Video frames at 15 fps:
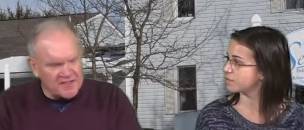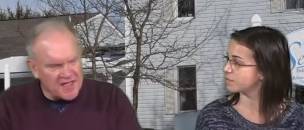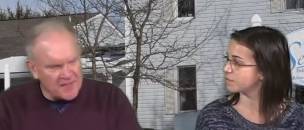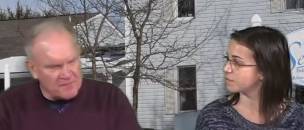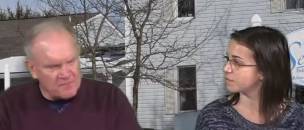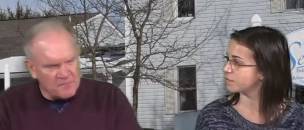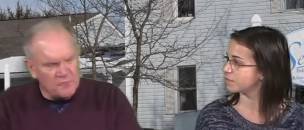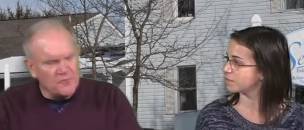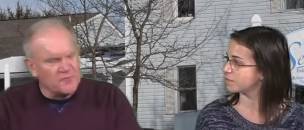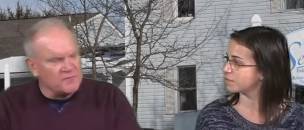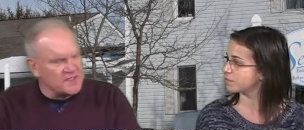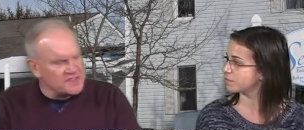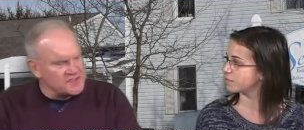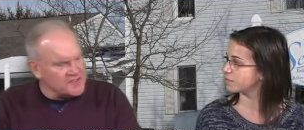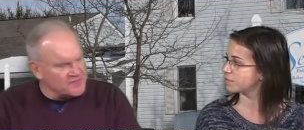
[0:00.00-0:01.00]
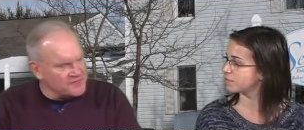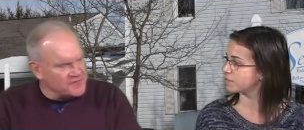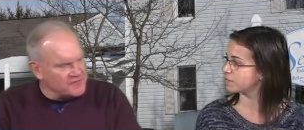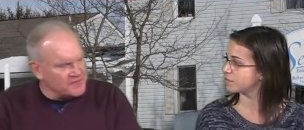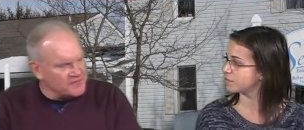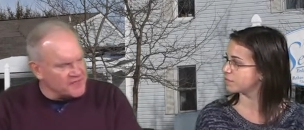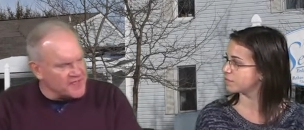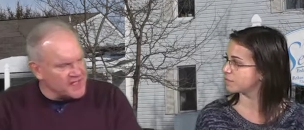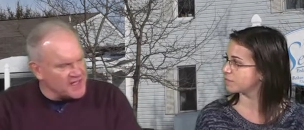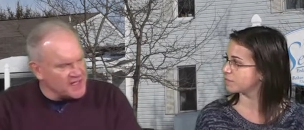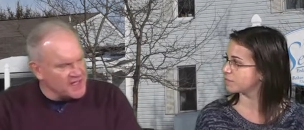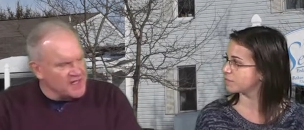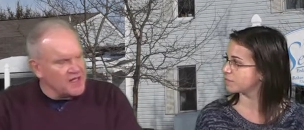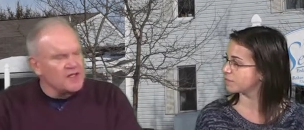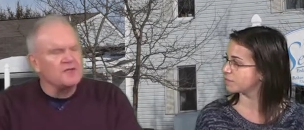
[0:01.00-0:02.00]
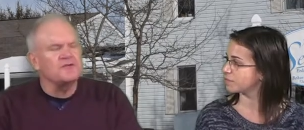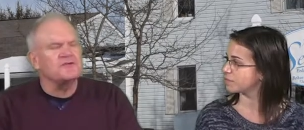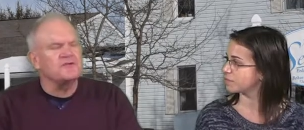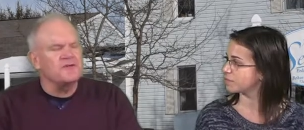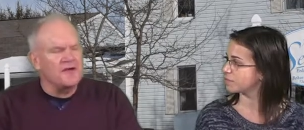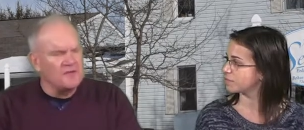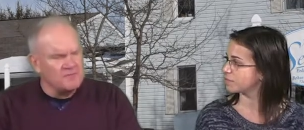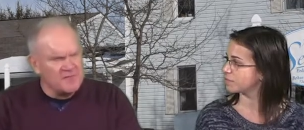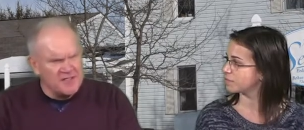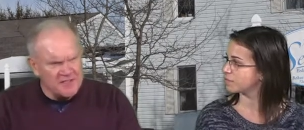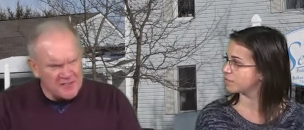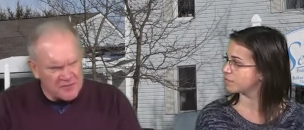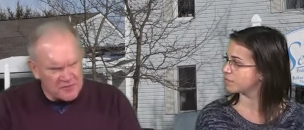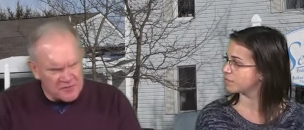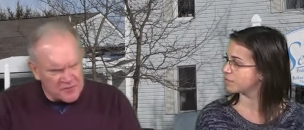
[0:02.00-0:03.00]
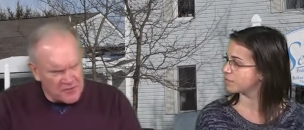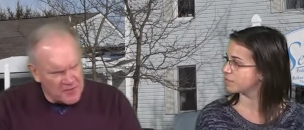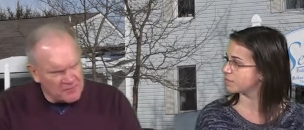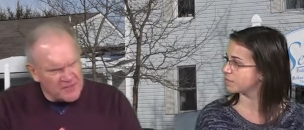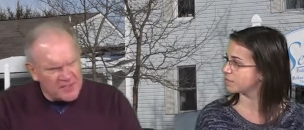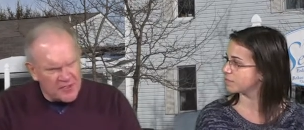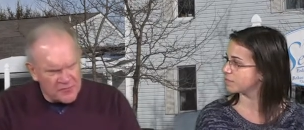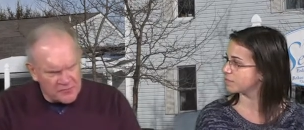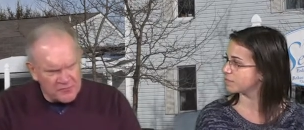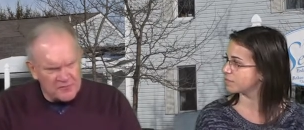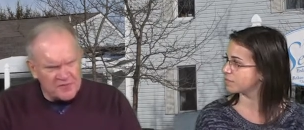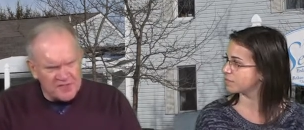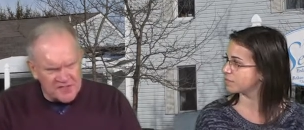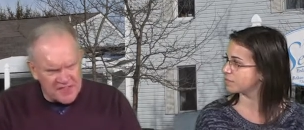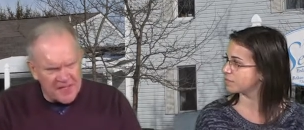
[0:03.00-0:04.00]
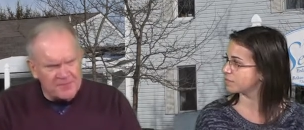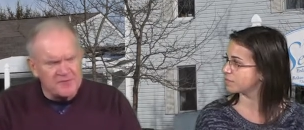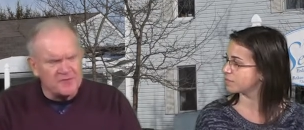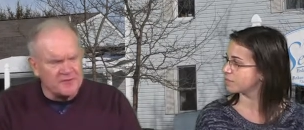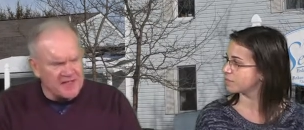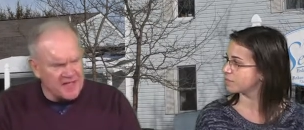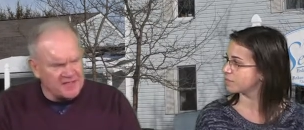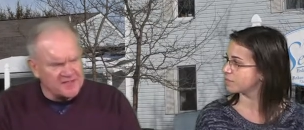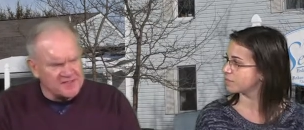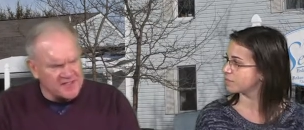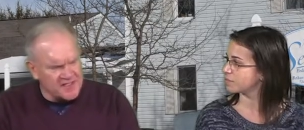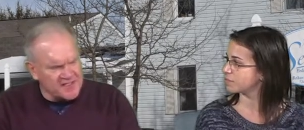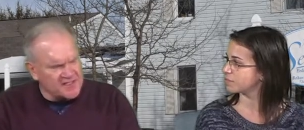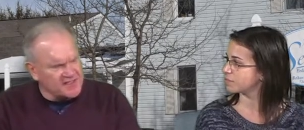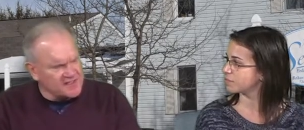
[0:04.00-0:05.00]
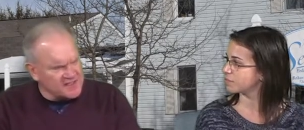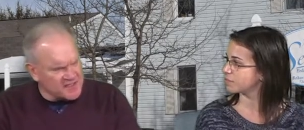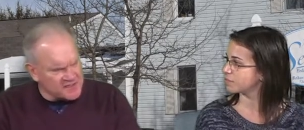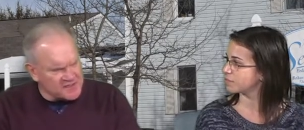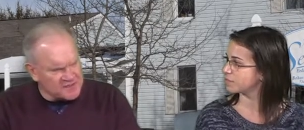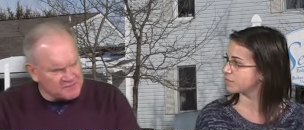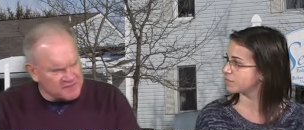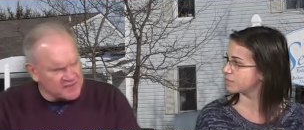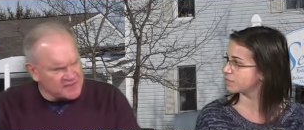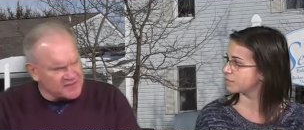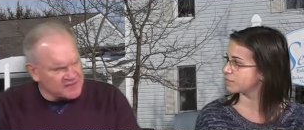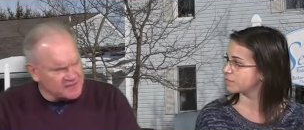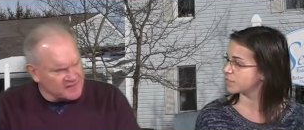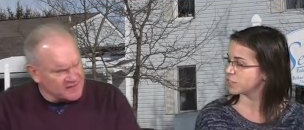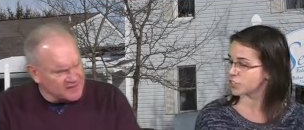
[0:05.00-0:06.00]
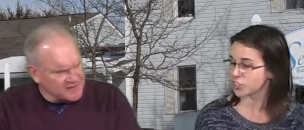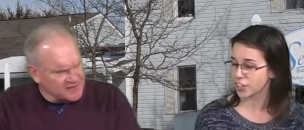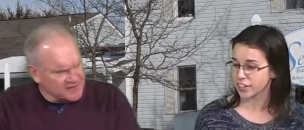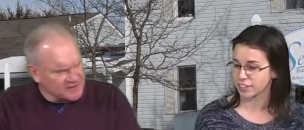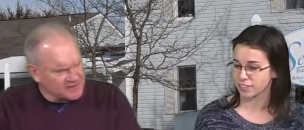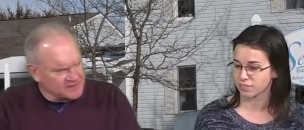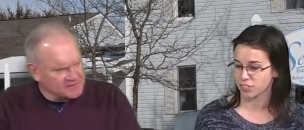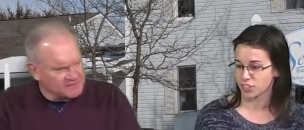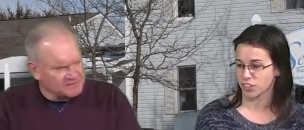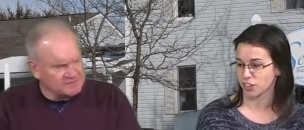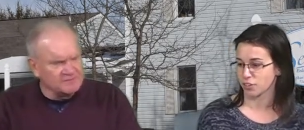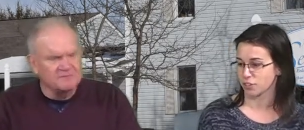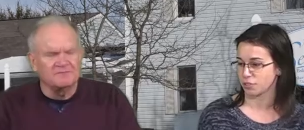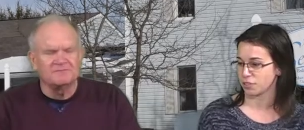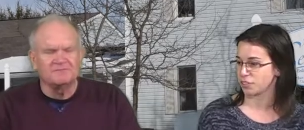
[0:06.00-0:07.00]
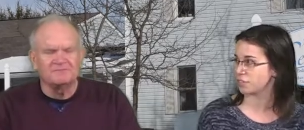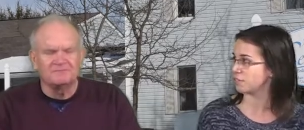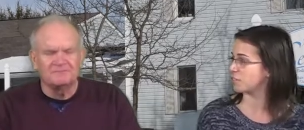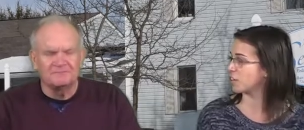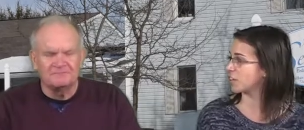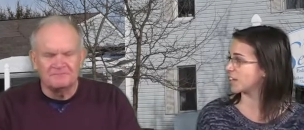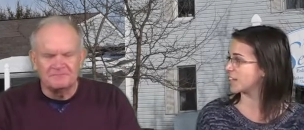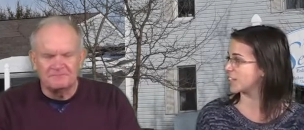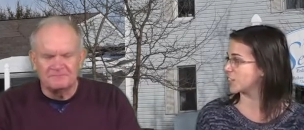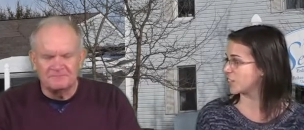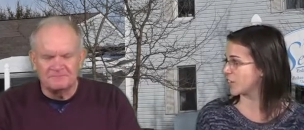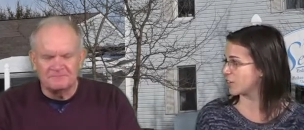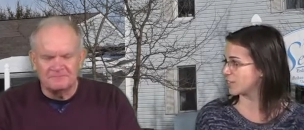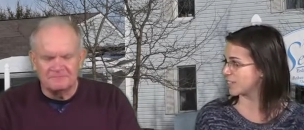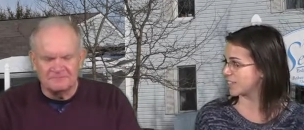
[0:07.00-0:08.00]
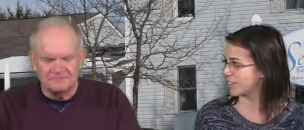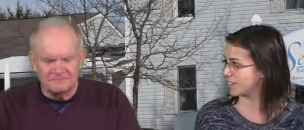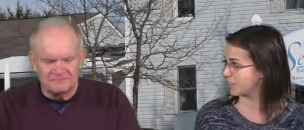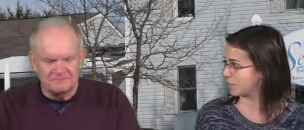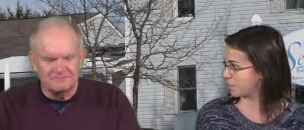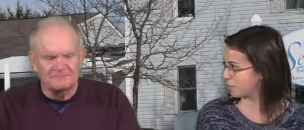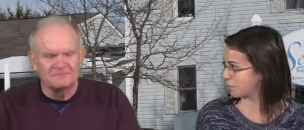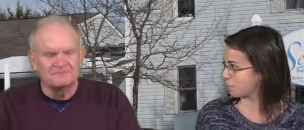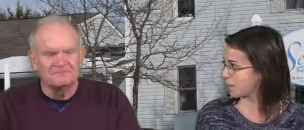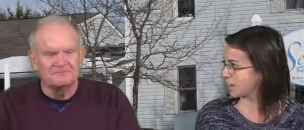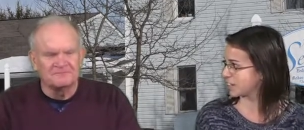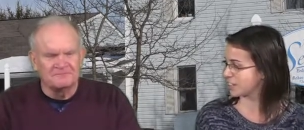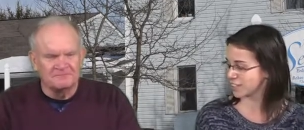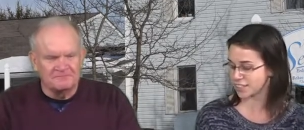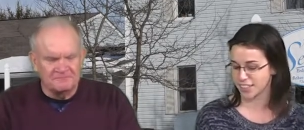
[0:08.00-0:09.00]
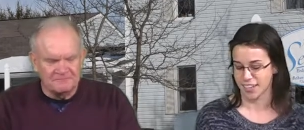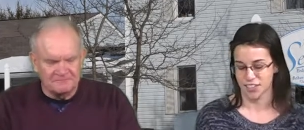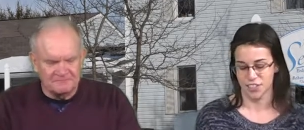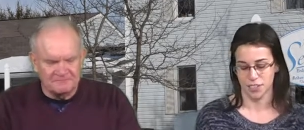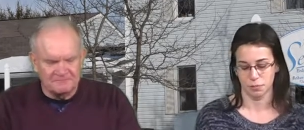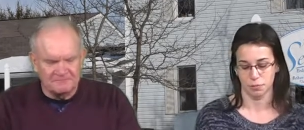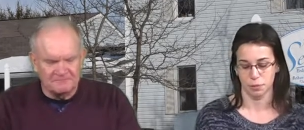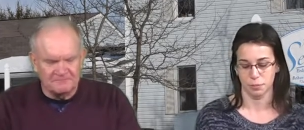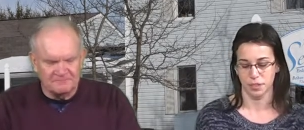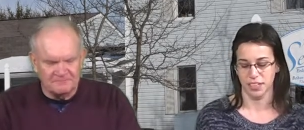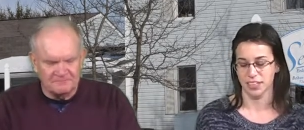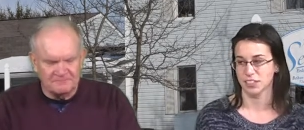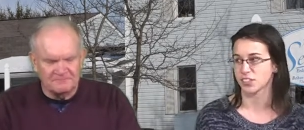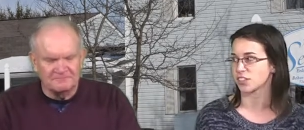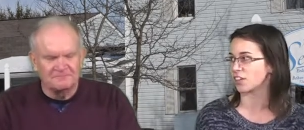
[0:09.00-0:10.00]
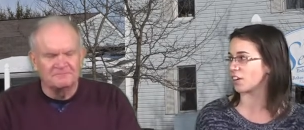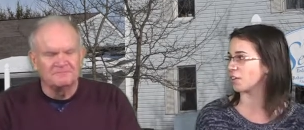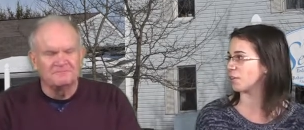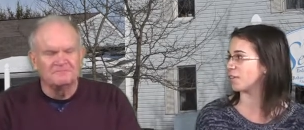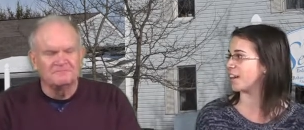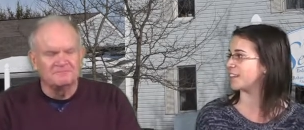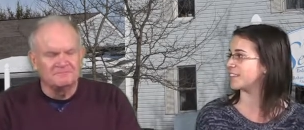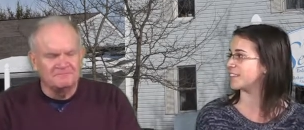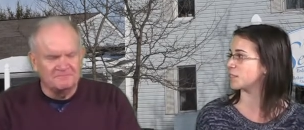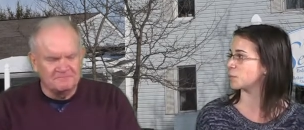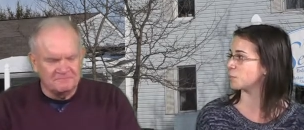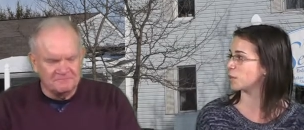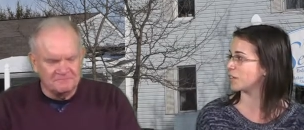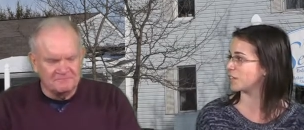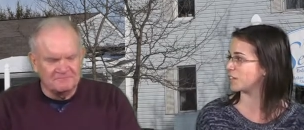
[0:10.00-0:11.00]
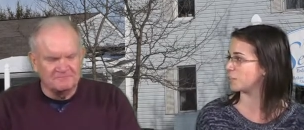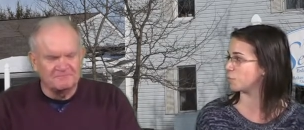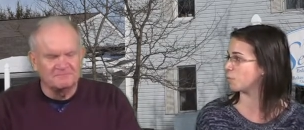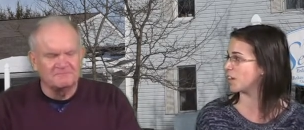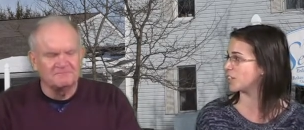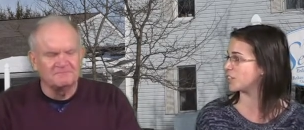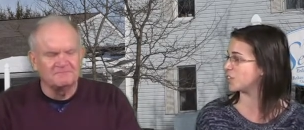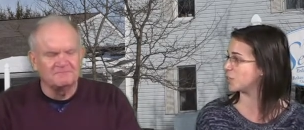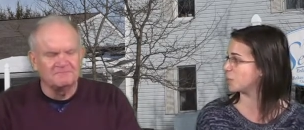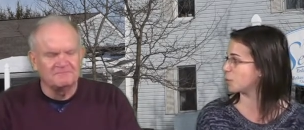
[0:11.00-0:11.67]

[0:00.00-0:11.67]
Speaker 1: time with myself every day. Could you help me? Could you help me go through the steps on how to set an intention, please?
Speaker 2: Sure. So you've already chosen what your intention will be. So at this point, you want to